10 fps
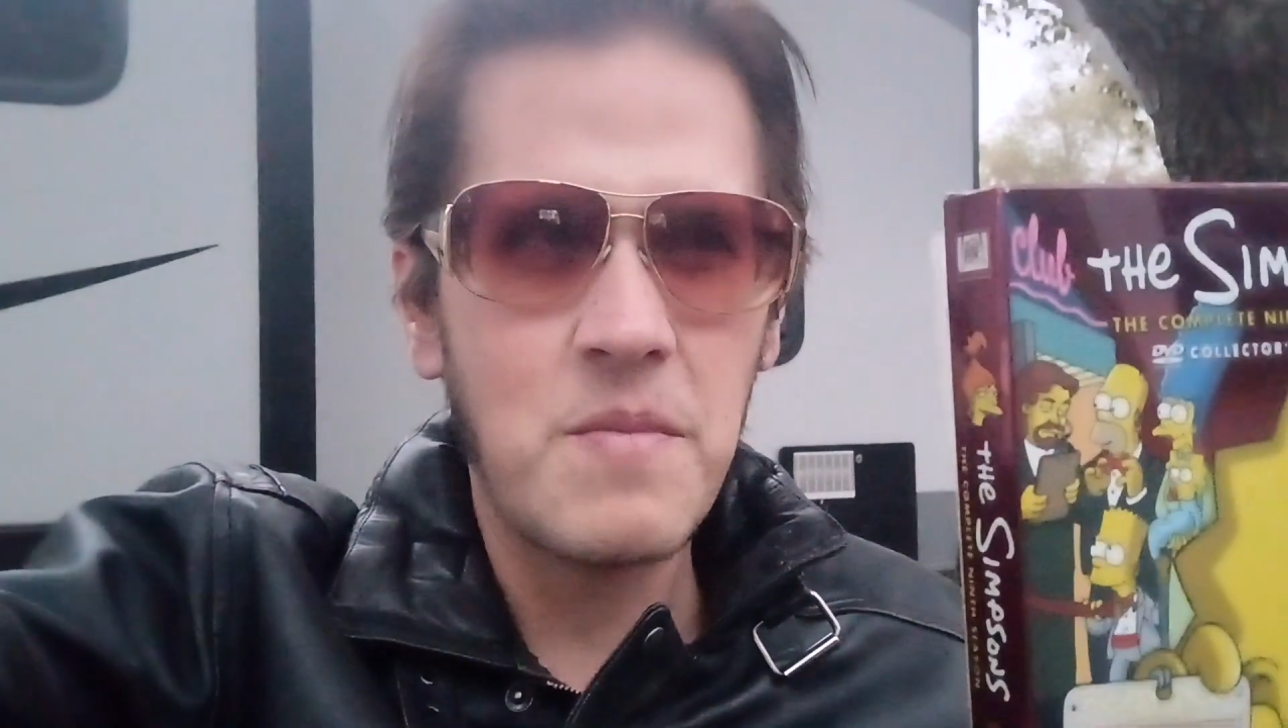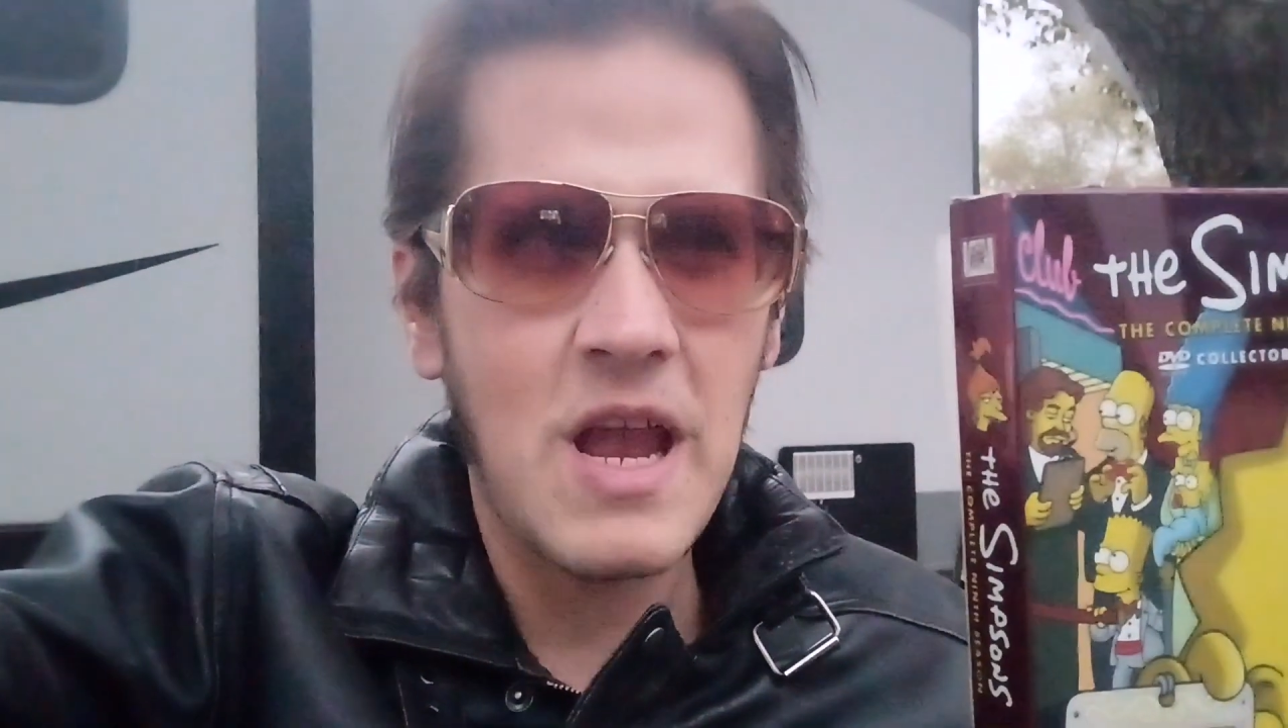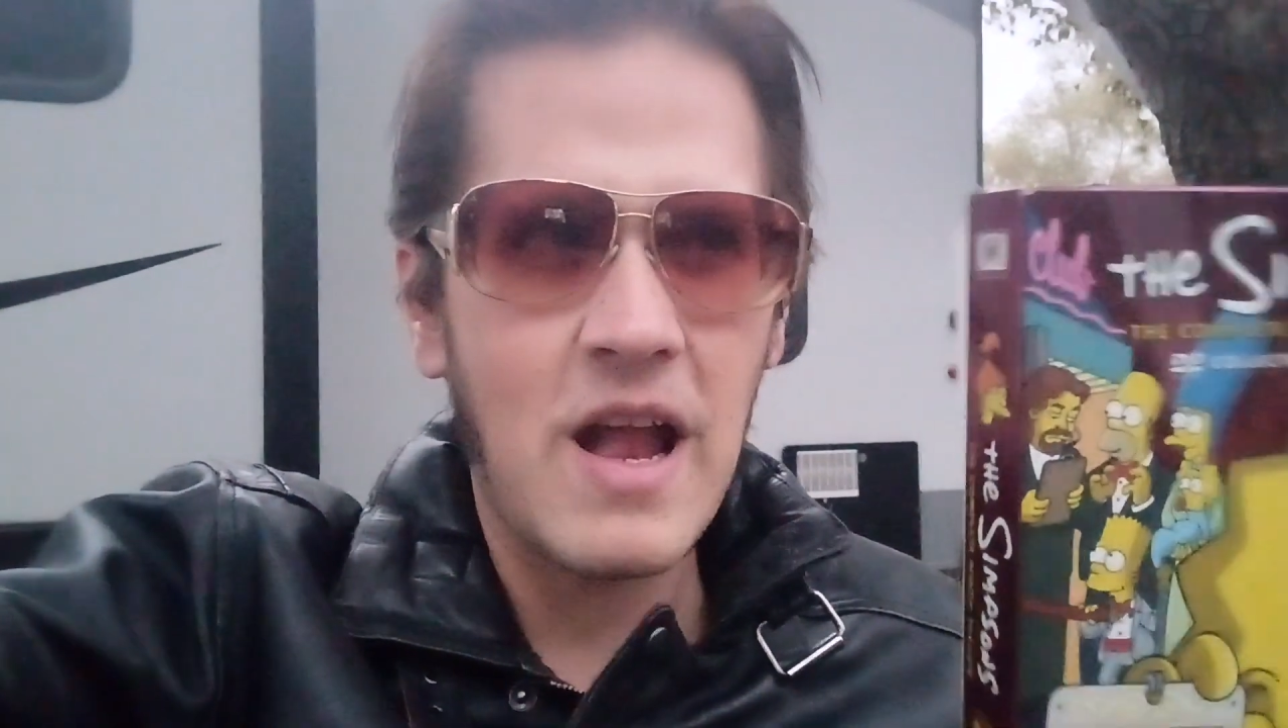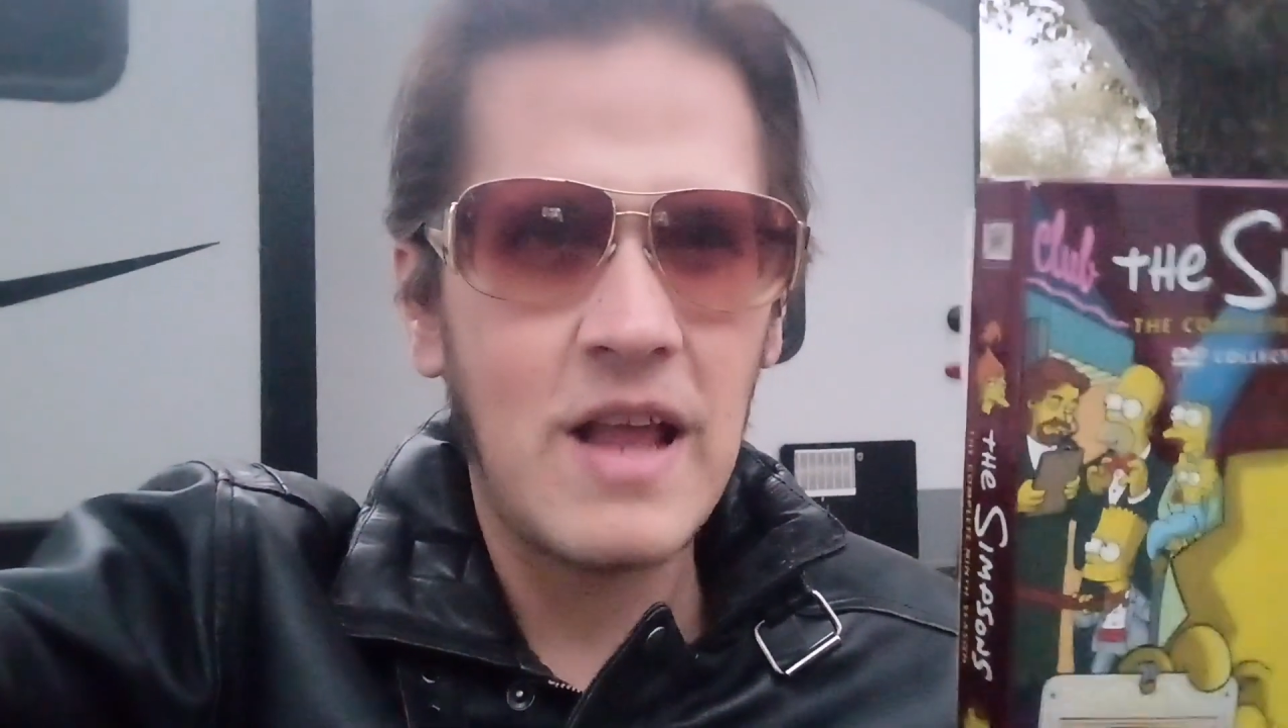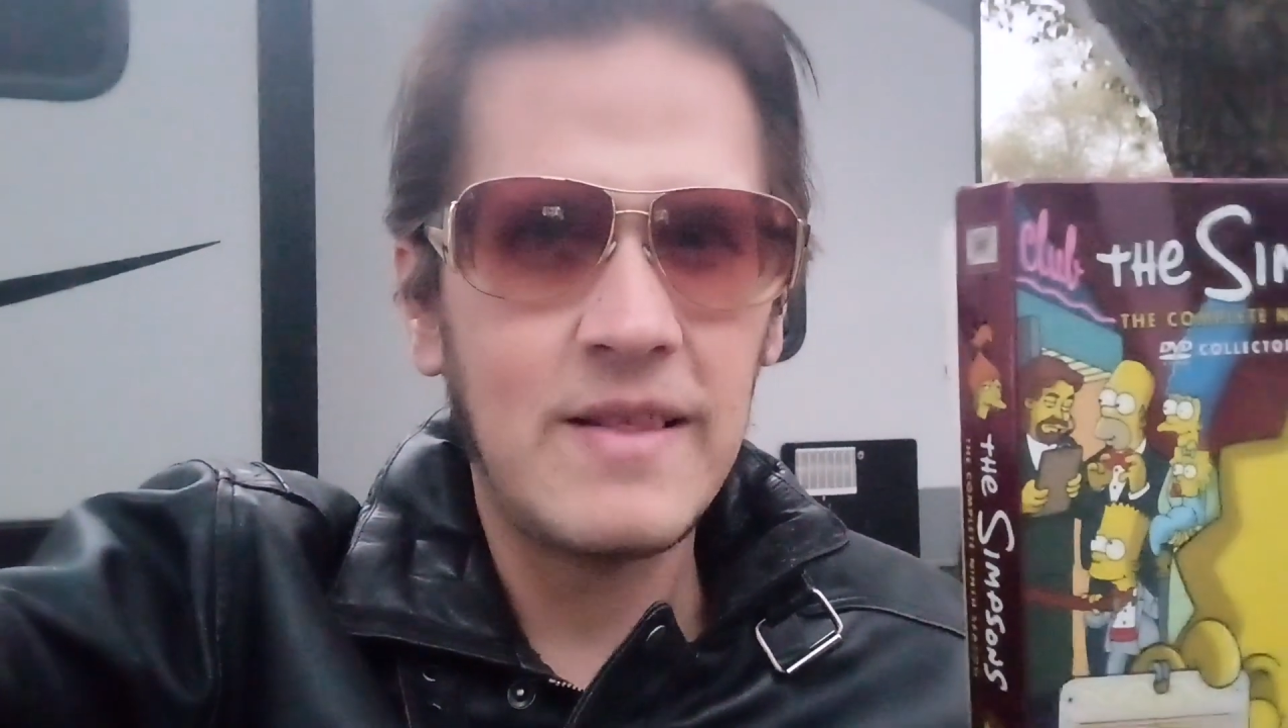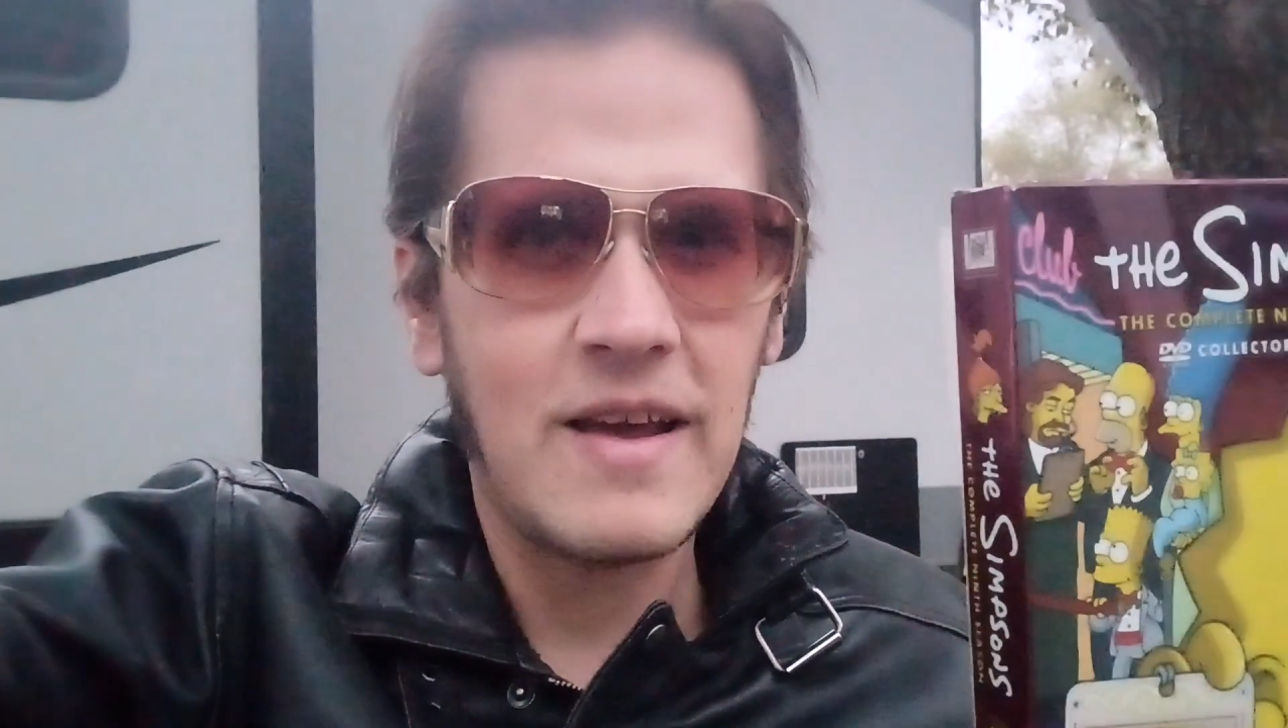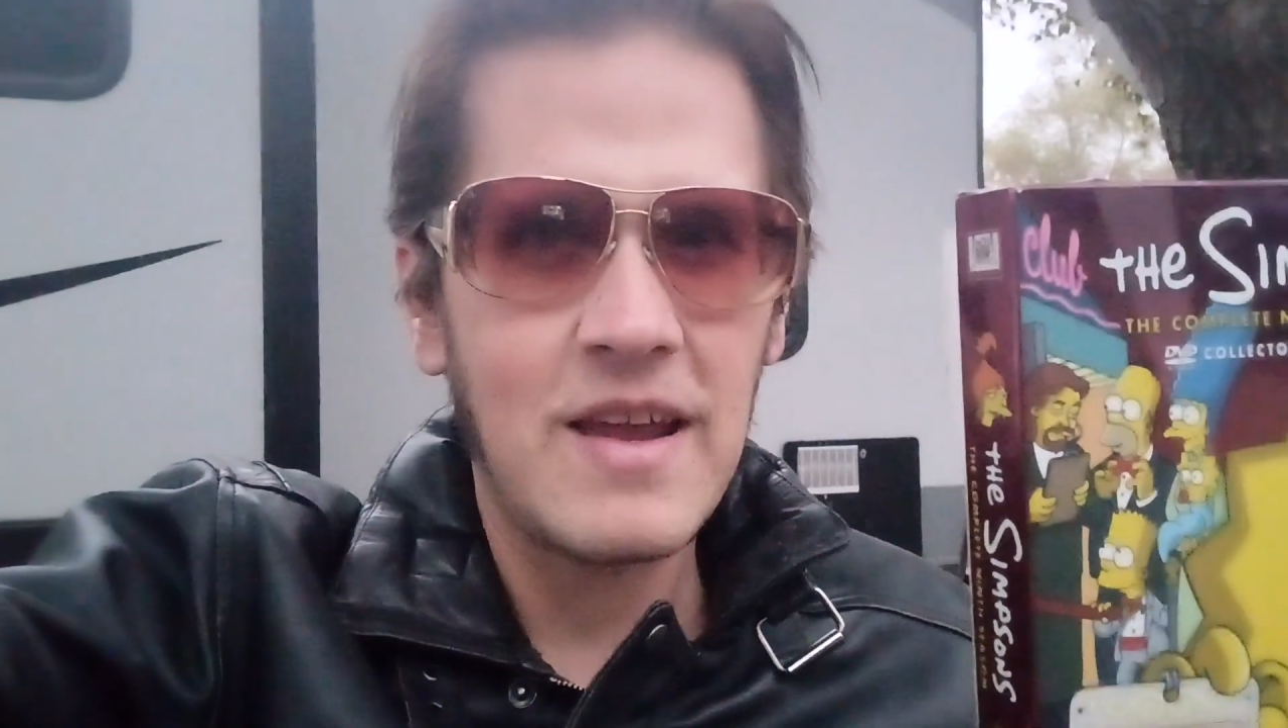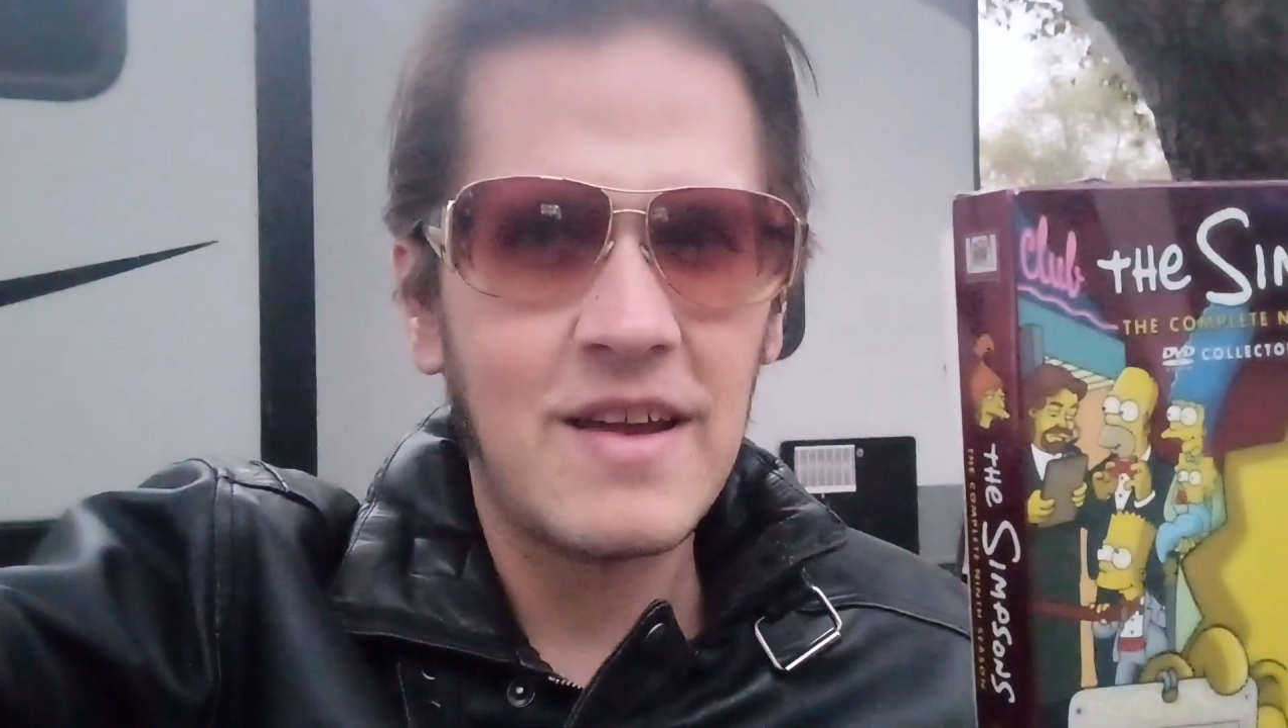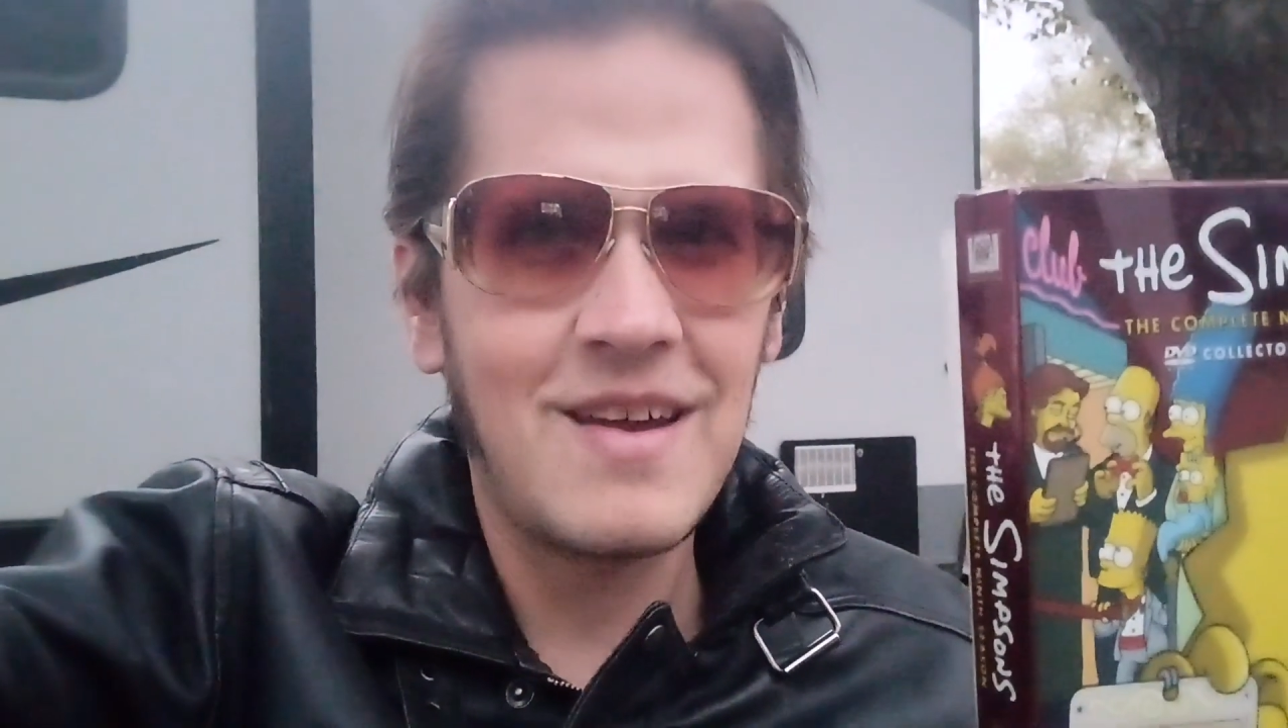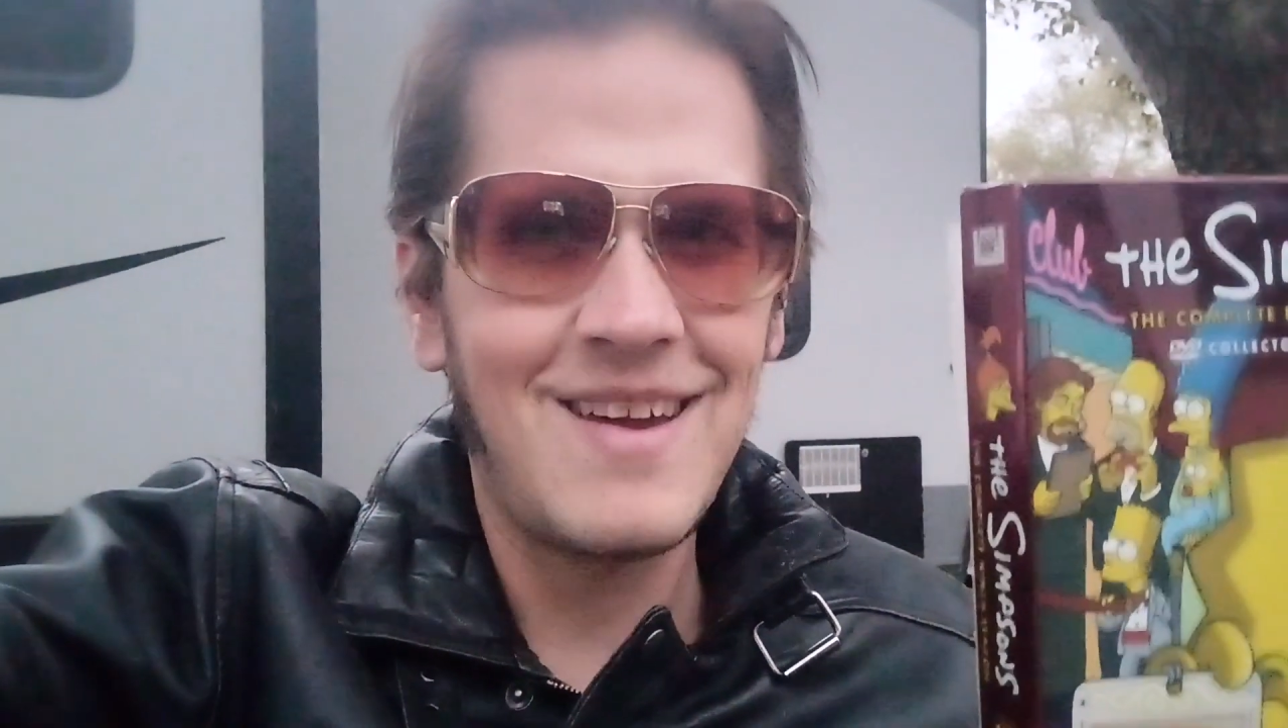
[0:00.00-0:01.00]
man,
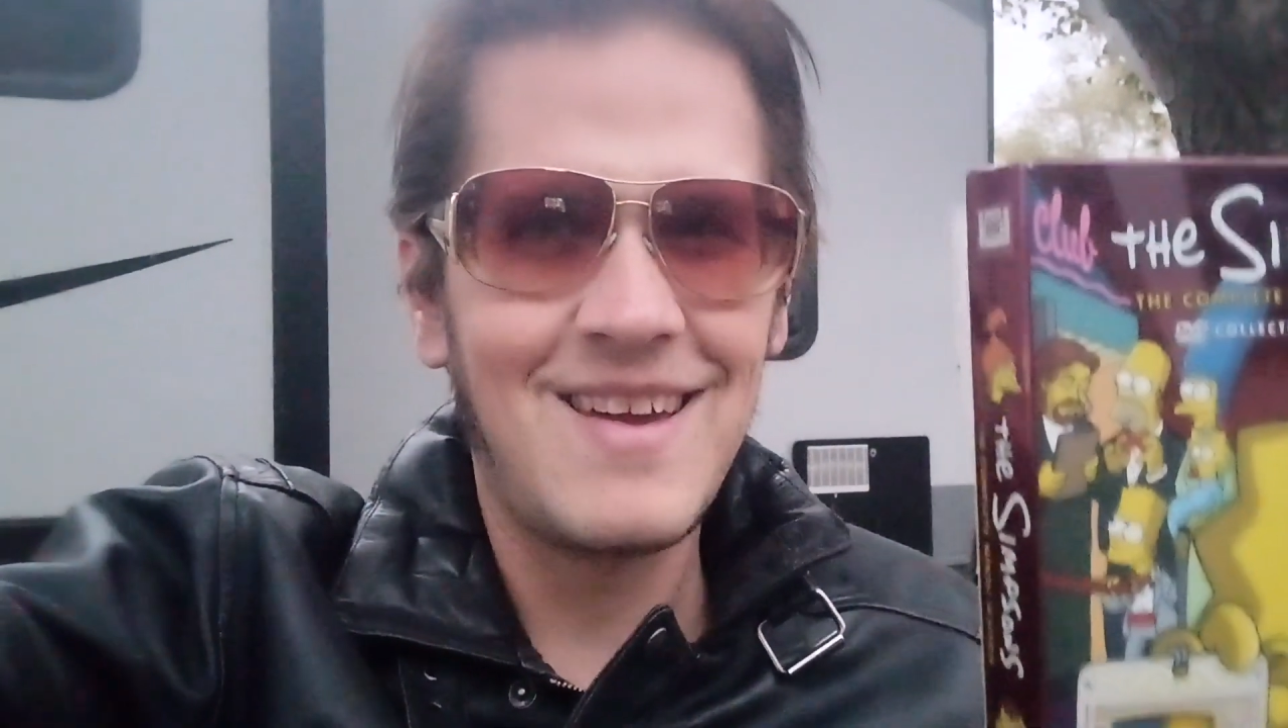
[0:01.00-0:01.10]
like